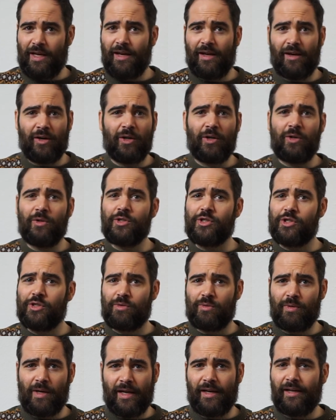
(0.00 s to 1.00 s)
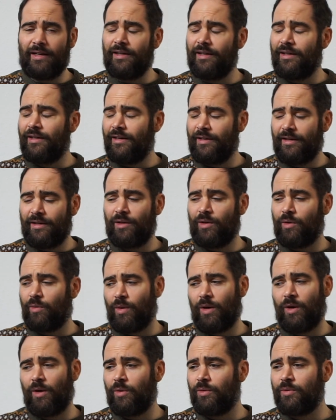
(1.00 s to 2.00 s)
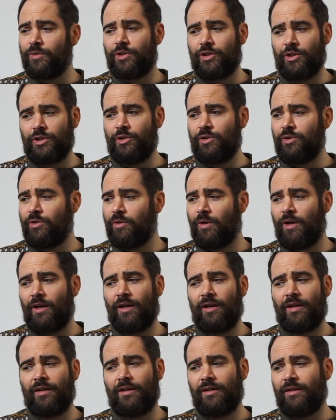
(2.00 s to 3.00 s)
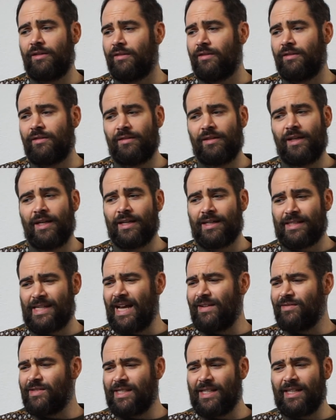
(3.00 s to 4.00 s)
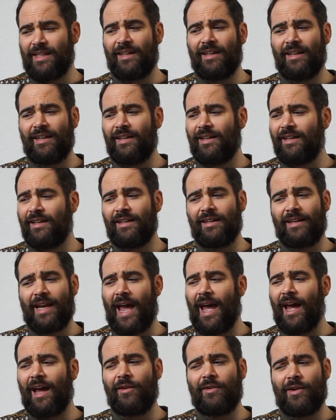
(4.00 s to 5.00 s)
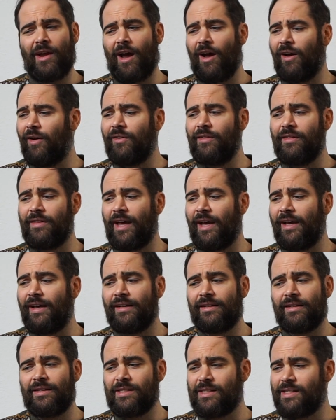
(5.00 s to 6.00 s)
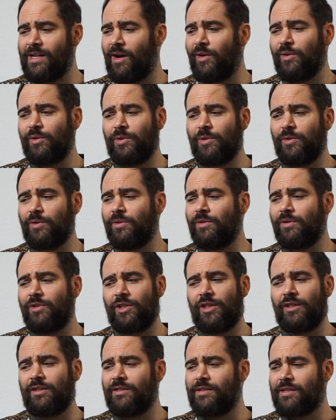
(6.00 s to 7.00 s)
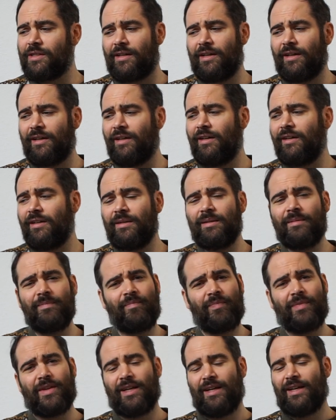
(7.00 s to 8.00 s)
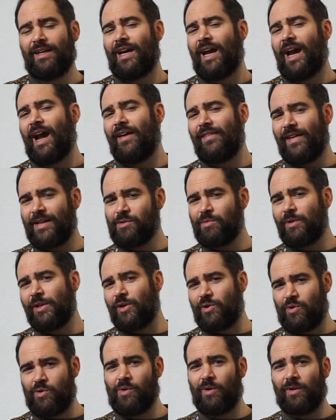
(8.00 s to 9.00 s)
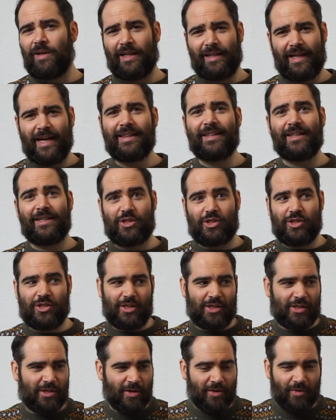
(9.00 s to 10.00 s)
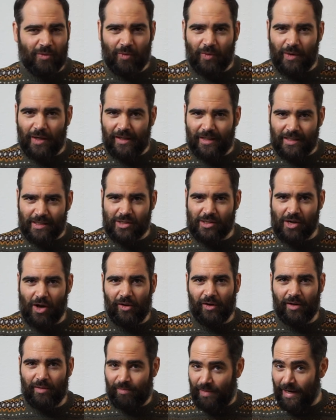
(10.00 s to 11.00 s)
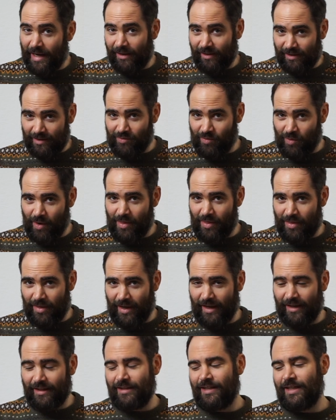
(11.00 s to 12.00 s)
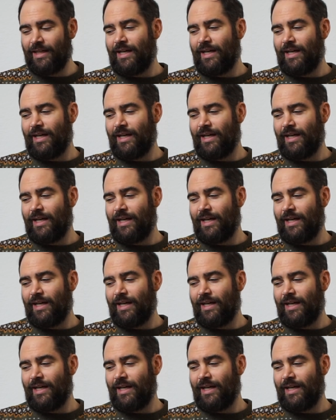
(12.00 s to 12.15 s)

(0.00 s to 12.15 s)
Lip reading: oh Julie, won't you run? 'Cause I've seen down yonder that the soldiers have come. And that's really cool. I like that it's just this really solid pedal of one thing.